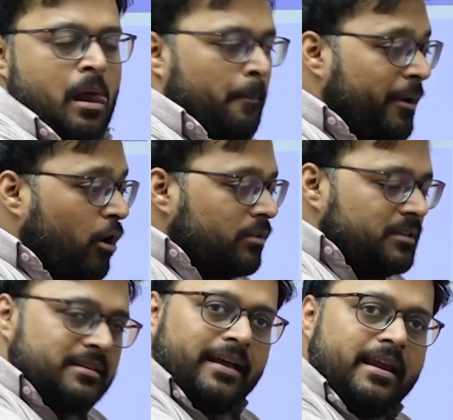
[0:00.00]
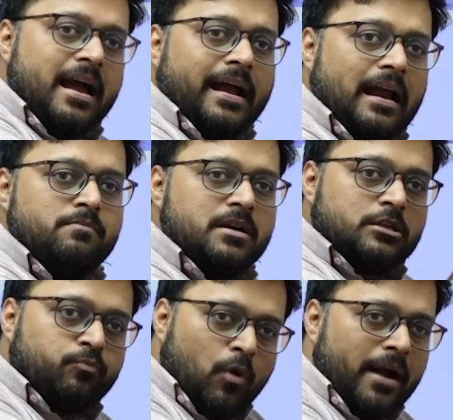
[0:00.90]
because this area can be
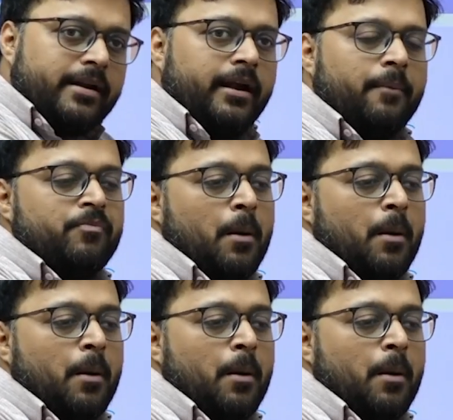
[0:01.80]
exploited